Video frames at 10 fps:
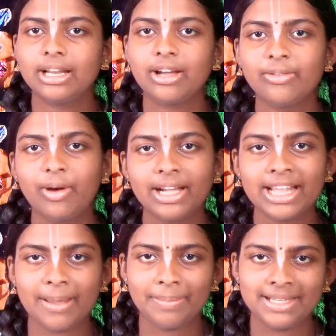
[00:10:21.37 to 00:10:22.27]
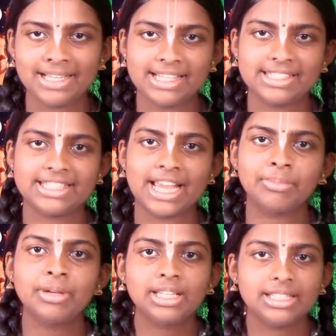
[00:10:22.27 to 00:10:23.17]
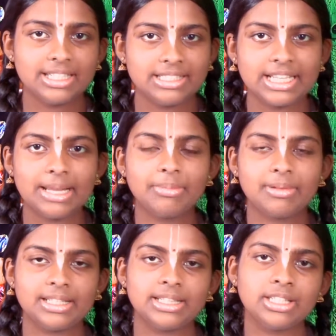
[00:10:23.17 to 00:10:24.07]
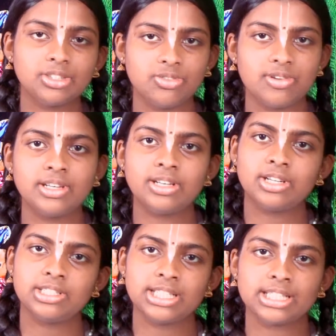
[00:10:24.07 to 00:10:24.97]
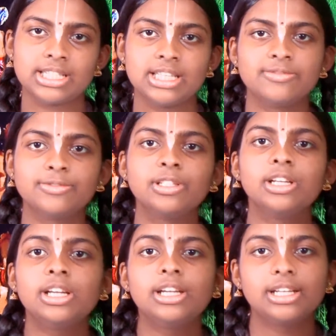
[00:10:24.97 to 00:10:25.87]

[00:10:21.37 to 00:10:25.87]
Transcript: Now what happened this time? This time I think you are not successful